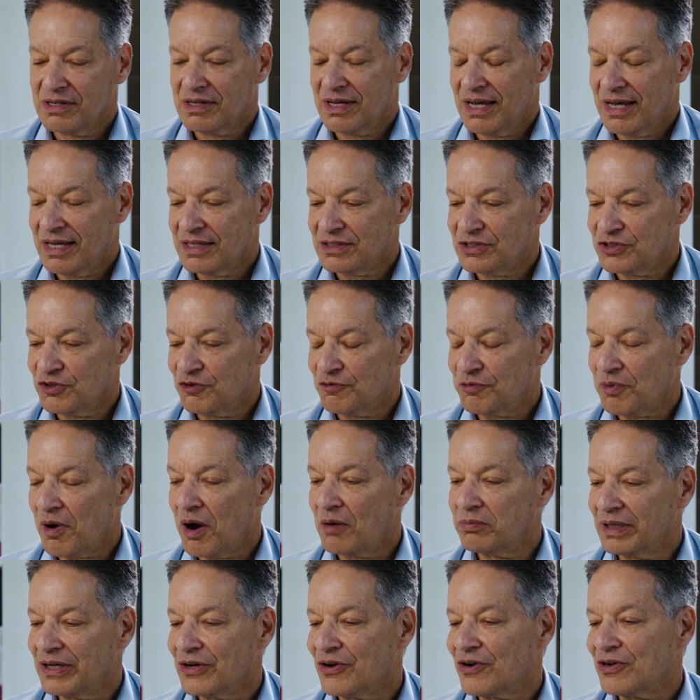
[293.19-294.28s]
as you've
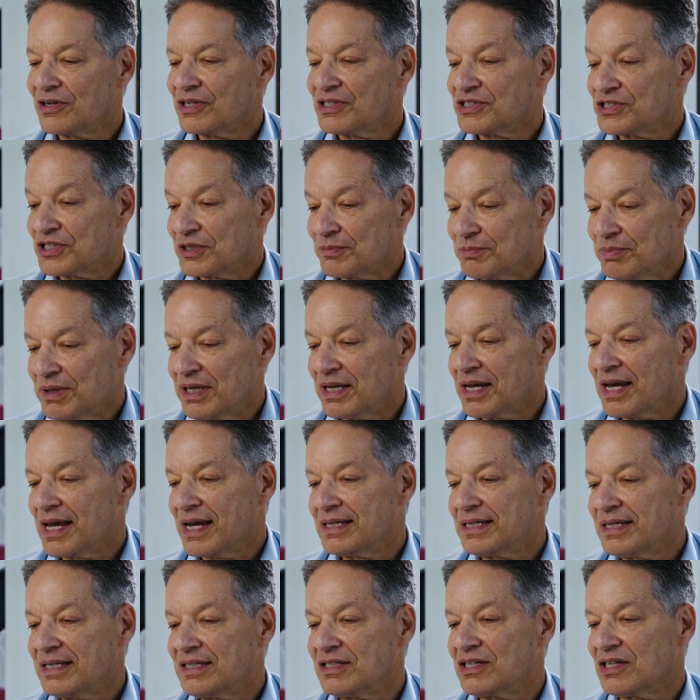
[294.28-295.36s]
probably heard, is that
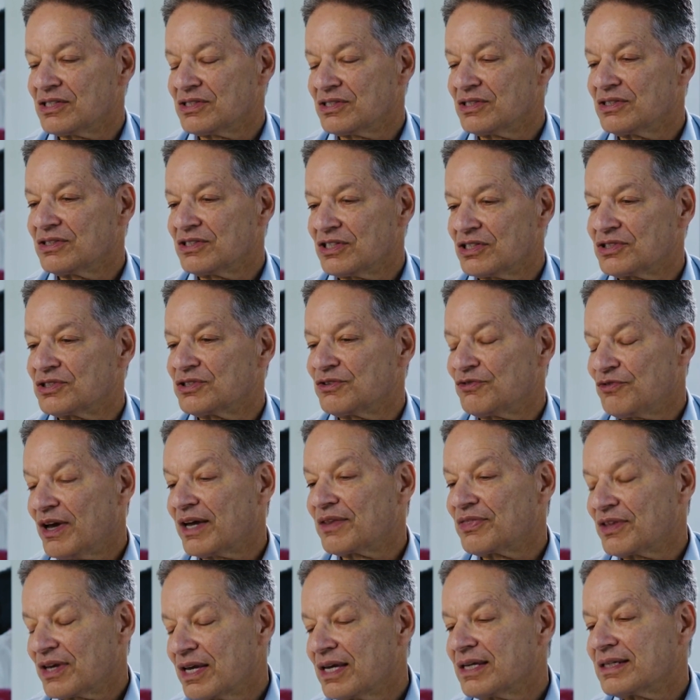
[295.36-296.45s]
PKD doesn't just affect
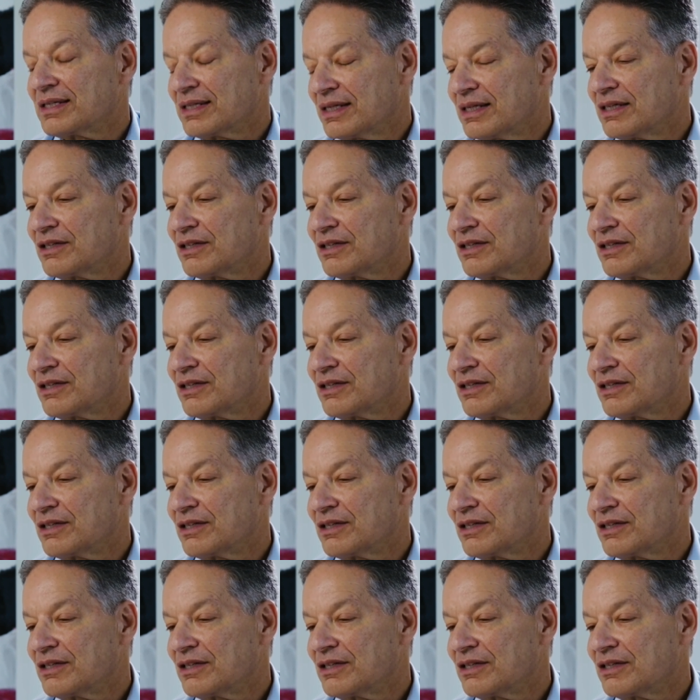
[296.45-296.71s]
the kidney.